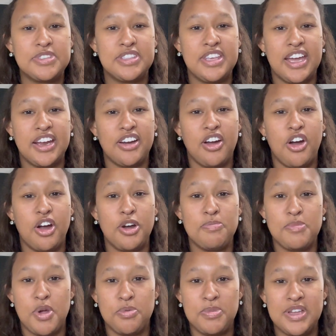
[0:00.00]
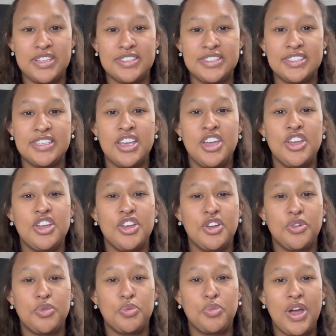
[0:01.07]
there are moments
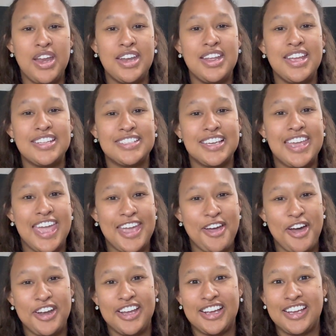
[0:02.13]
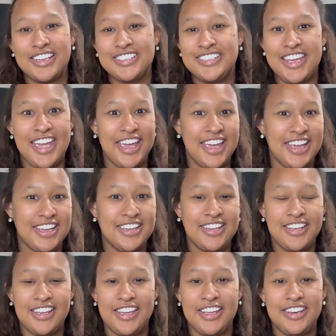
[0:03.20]
when it's a chaotic day
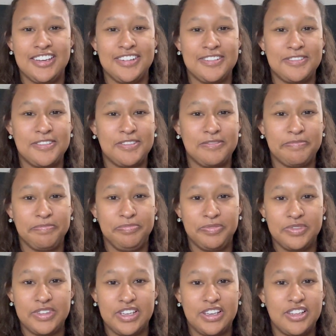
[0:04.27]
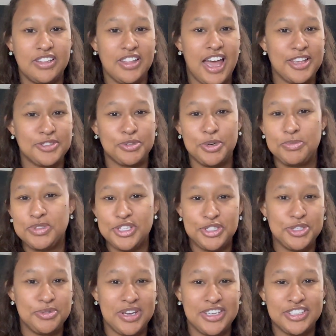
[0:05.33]
in classroom
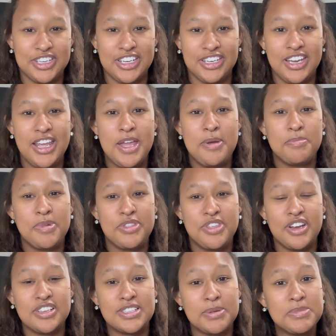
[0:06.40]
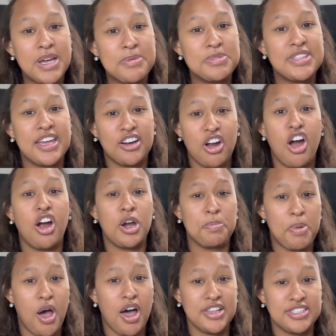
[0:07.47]
situation, but sometimes there are
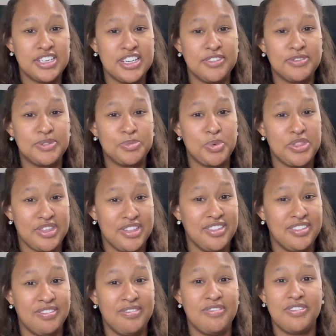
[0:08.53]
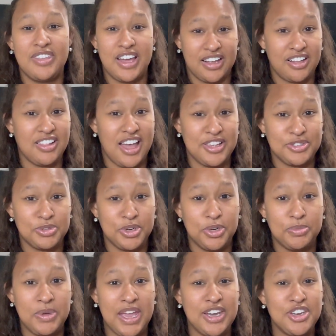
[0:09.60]
positives within that
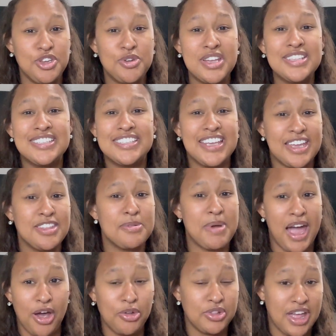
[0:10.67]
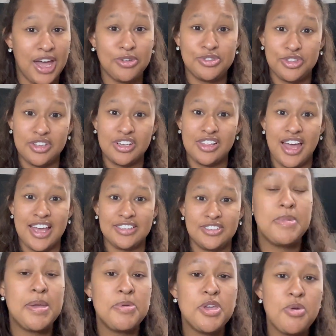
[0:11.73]
classroom, and you can say them out loud to the class.
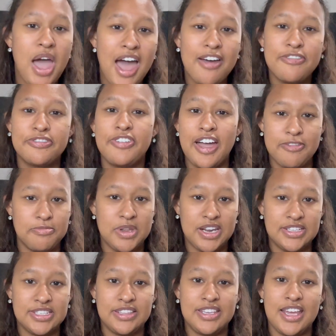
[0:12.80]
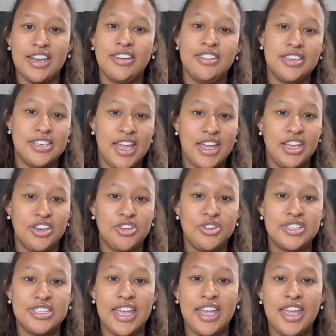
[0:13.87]
Maybe you have 5 minutes at the end of the day and you can
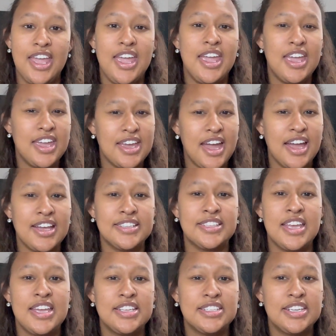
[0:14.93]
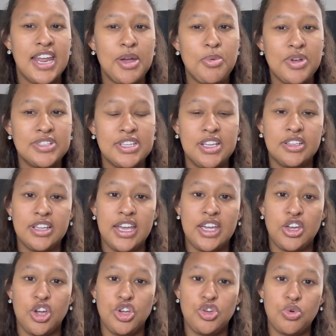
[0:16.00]
say, hey guys, today wasn't
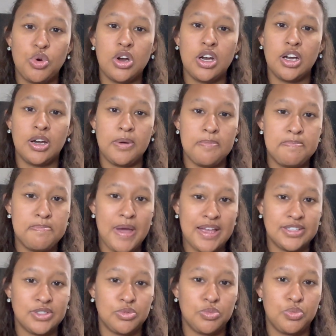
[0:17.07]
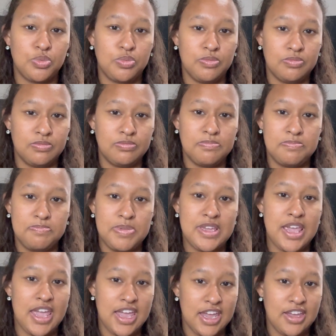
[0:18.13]
like your best
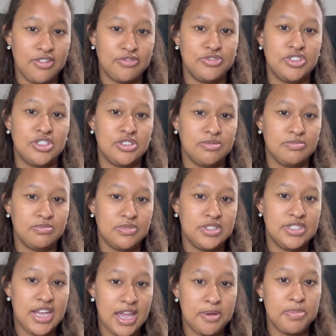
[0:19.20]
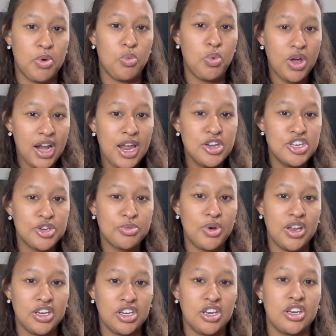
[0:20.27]
behaved day, but what I do
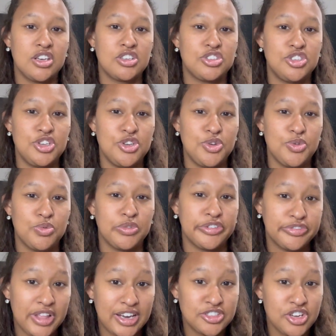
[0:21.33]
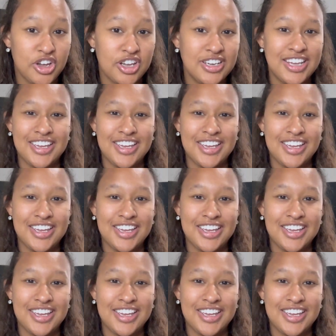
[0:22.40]
want to reflect on